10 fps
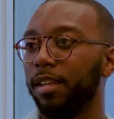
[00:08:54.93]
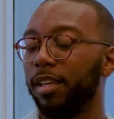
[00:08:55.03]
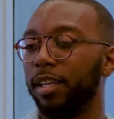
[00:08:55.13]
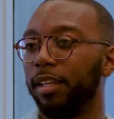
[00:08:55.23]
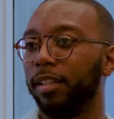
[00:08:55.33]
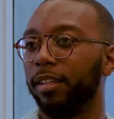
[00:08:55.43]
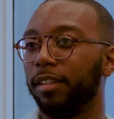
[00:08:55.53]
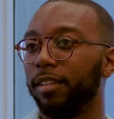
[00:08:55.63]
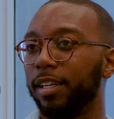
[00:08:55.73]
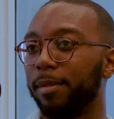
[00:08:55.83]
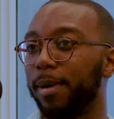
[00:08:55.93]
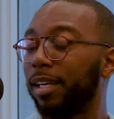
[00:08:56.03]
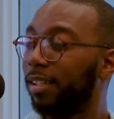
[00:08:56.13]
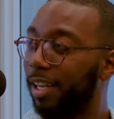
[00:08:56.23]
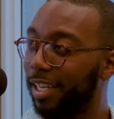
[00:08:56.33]
in my
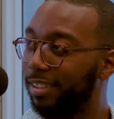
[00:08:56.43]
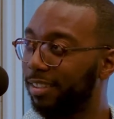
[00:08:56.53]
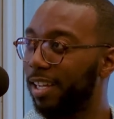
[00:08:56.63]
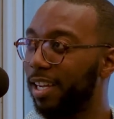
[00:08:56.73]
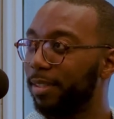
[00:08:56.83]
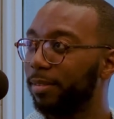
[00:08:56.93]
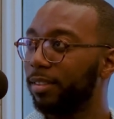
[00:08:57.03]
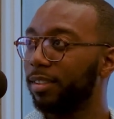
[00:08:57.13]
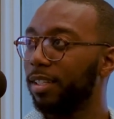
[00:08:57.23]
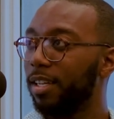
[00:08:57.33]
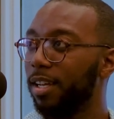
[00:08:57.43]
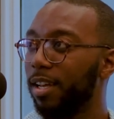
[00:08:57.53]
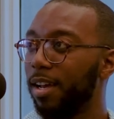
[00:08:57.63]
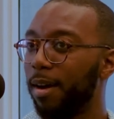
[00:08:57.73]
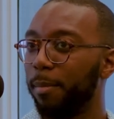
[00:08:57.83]
clients' lives,
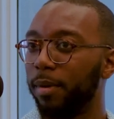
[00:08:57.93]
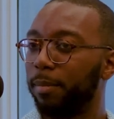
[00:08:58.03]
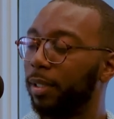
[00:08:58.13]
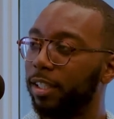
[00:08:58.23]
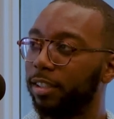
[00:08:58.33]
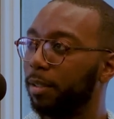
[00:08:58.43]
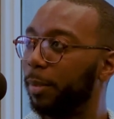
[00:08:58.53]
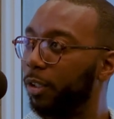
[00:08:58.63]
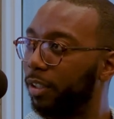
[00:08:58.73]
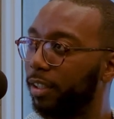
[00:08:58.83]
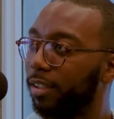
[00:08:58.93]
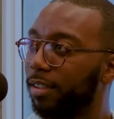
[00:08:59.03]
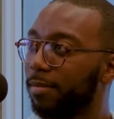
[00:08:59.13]
but in the community.